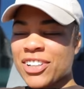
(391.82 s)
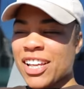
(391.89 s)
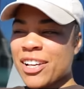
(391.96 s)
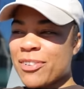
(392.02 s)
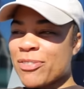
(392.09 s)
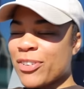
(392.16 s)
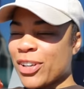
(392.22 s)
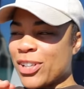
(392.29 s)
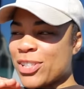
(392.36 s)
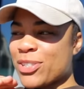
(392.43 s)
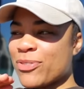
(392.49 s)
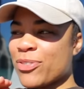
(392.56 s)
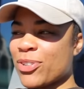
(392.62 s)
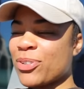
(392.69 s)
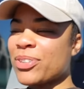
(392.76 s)
like
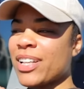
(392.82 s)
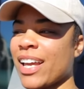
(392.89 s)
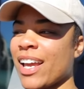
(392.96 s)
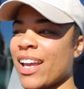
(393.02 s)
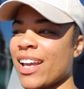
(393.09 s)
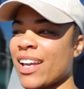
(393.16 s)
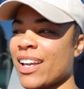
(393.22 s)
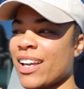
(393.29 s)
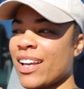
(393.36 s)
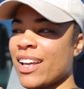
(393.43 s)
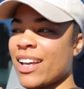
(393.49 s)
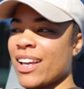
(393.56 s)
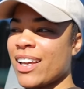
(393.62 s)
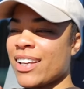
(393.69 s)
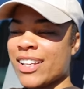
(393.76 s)
first full day
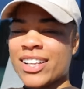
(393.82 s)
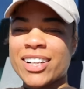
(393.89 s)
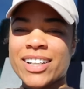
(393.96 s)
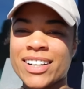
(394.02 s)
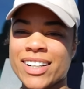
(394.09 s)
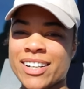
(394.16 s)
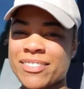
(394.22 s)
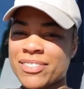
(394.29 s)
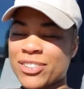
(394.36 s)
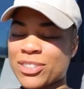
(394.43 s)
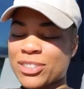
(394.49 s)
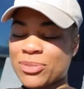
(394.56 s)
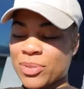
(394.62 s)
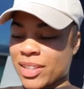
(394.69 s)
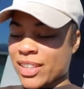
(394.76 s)
here and it
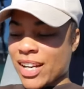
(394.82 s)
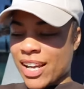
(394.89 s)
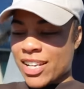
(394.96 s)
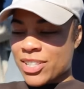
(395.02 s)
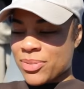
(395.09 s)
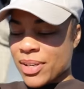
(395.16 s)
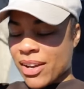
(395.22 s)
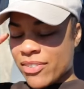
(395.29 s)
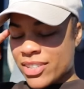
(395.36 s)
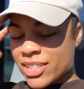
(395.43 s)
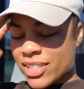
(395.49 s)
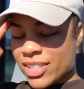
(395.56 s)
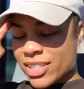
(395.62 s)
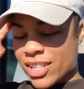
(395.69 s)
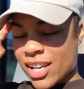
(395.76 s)
feels really nice. We
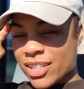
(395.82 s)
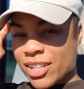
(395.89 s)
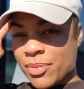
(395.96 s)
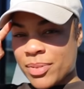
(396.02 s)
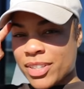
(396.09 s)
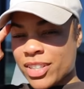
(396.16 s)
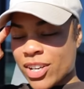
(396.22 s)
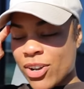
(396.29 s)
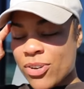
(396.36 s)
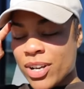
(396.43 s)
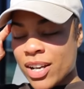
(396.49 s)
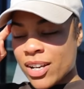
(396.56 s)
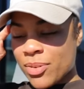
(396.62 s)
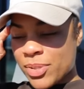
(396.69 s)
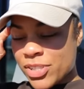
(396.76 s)
obviously just got done with
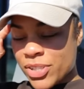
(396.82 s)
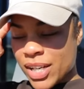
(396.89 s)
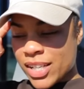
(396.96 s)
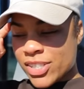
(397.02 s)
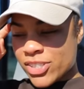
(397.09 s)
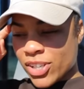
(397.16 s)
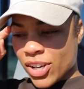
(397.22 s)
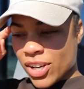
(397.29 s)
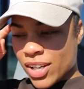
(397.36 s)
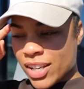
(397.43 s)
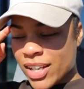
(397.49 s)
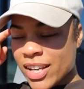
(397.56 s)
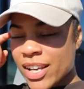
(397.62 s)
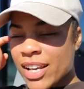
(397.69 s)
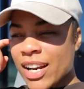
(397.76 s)
yoga, which you guys saw.
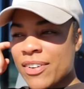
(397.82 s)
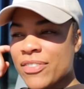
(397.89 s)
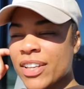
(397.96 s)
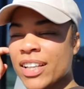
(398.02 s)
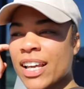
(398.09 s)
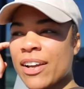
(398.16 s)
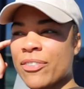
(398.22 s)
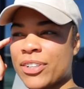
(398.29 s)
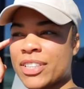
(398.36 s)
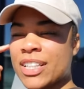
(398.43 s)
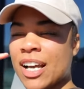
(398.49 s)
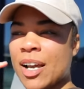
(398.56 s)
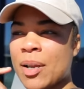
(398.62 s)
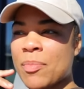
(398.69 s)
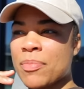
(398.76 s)
And I feel like every
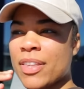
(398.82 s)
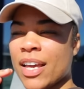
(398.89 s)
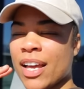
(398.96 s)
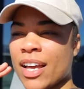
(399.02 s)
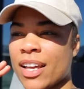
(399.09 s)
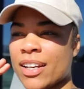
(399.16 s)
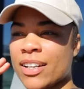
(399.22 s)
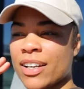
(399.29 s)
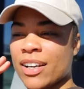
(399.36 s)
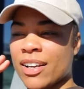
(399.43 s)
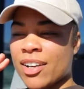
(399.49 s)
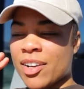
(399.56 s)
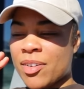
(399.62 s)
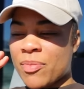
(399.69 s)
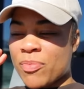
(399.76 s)
time that
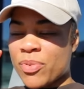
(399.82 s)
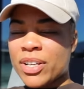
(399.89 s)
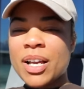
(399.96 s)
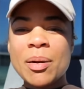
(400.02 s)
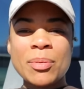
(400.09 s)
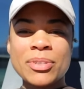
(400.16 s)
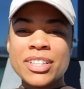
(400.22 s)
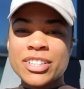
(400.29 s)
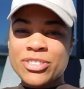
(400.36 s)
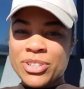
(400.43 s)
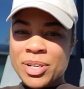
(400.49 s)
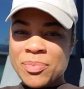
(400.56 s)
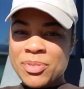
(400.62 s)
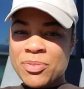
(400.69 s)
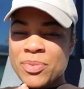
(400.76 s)
um, we come on these
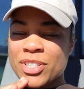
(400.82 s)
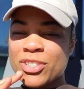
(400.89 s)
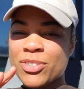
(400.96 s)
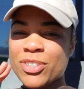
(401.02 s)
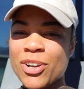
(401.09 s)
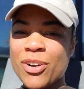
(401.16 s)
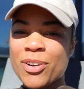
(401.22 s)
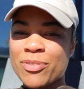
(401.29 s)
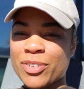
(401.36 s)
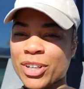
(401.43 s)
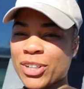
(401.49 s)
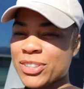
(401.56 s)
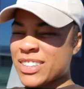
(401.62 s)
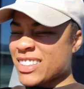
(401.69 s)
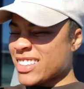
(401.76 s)
trips and we do yoga
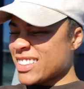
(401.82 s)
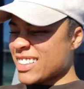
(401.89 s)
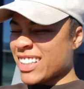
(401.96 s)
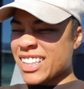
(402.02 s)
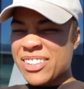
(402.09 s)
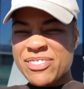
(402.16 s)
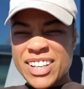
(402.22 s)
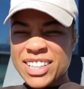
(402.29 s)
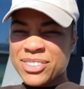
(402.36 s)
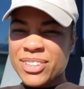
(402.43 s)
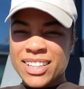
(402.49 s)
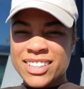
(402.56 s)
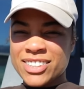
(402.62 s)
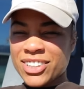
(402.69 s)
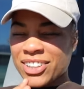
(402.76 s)
first, it's just like the best
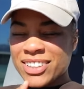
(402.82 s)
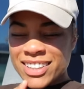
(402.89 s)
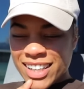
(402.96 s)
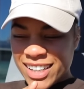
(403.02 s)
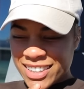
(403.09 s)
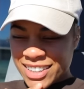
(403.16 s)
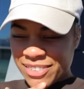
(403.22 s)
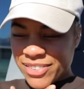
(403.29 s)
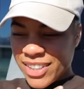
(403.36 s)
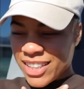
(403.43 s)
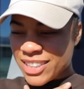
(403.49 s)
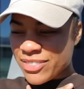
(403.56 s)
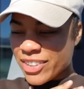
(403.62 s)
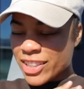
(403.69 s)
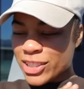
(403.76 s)
way to start the day because I feel like
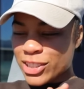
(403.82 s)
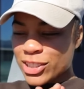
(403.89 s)
it's very